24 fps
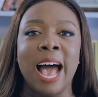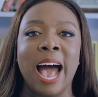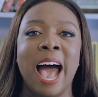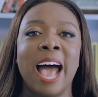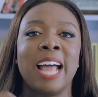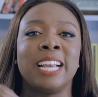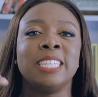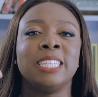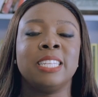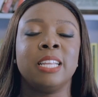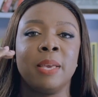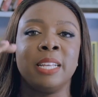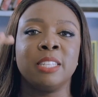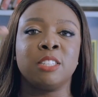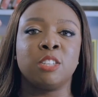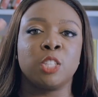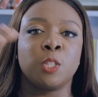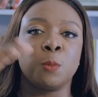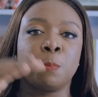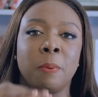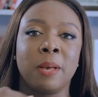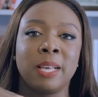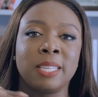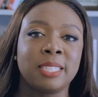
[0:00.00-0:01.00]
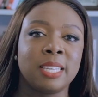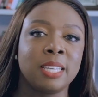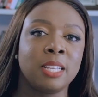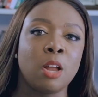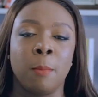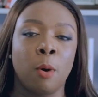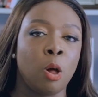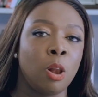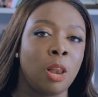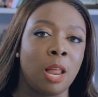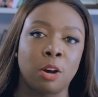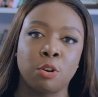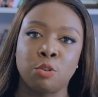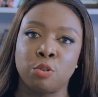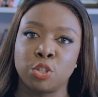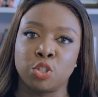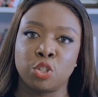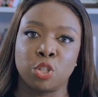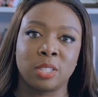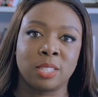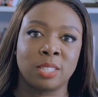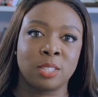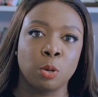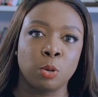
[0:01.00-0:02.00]
and intersperse it all
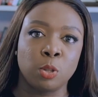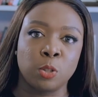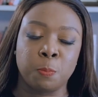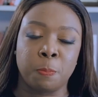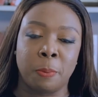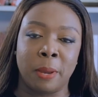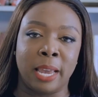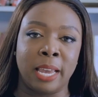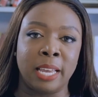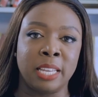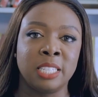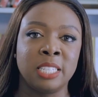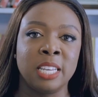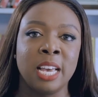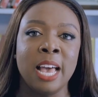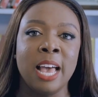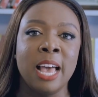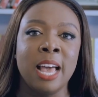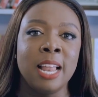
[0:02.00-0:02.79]
across your sales page.